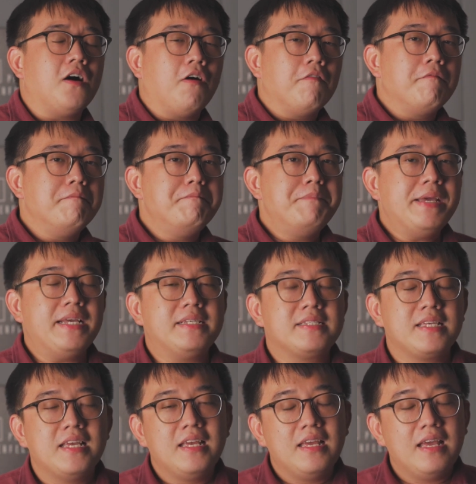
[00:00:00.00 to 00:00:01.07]
of
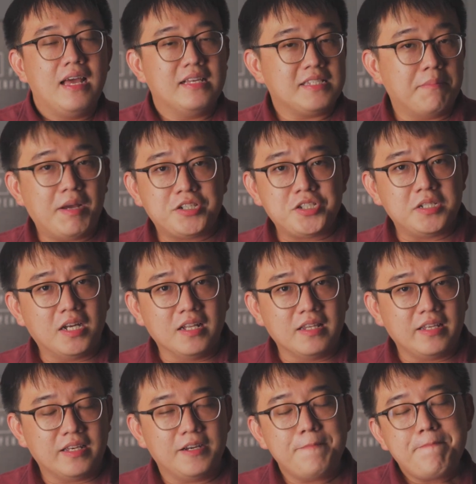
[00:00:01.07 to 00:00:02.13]
bass, as I mentioned
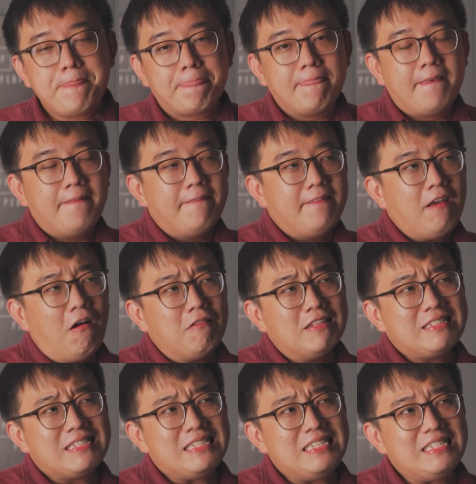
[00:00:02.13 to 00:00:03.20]
earlier, the
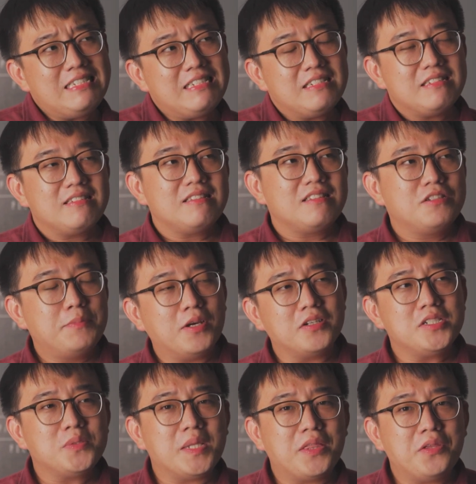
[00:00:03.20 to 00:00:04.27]
Holocene, to be
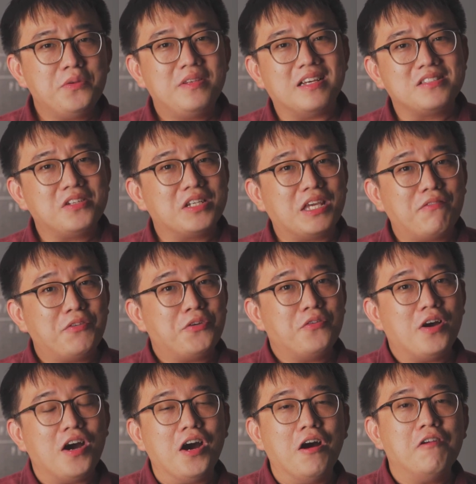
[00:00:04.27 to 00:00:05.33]
honest with you, does not give you
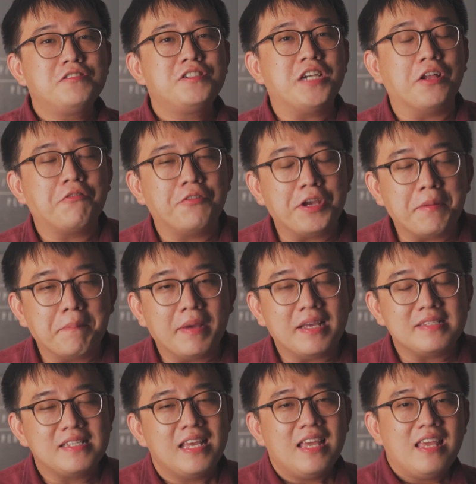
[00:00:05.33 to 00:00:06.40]
earth-shattering
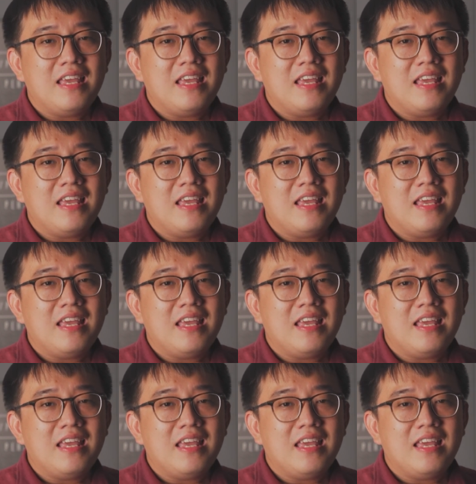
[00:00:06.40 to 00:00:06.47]
bass.